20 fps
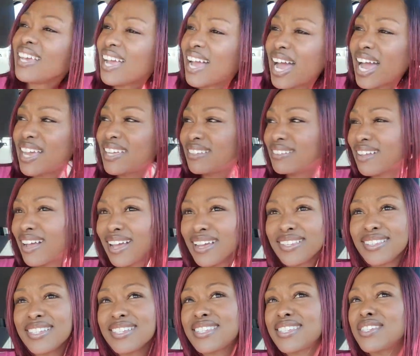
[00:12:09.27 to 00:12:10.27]
I
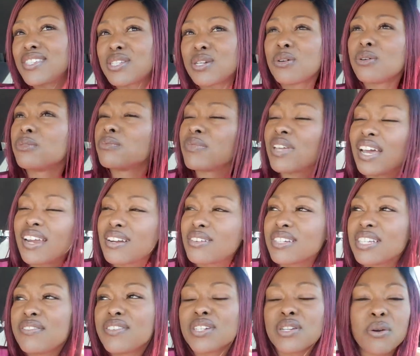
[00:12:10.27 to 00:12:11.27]
listened to, I don't
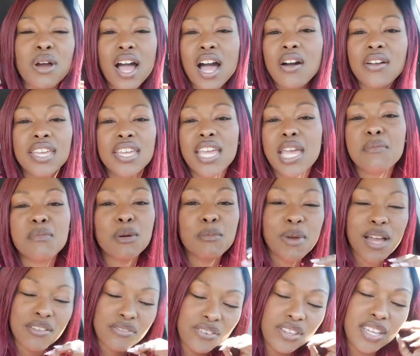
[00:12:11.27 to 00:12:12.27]
even know how he came on
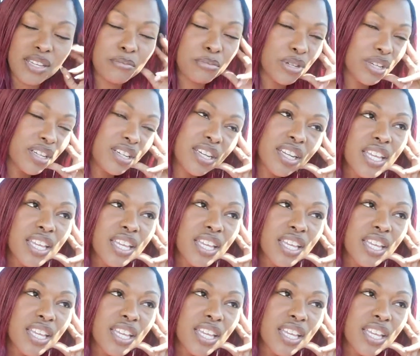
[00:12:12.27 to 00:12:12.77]
my feed, but